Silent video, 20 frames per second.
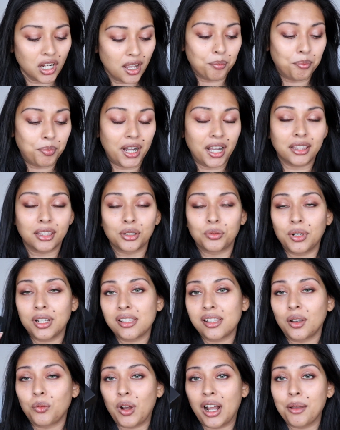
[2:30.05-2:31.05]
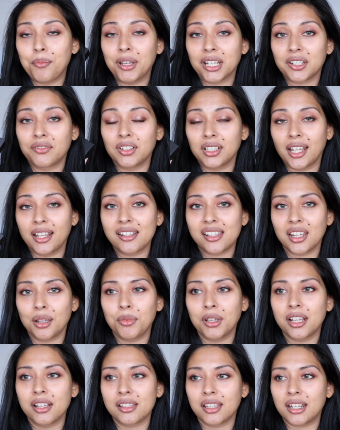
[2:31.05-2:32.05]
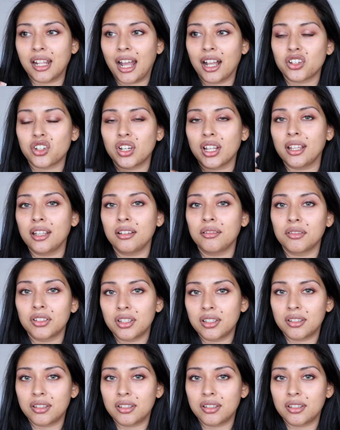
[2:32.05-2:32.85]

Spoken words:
but the reason why I picked Valencia because it actually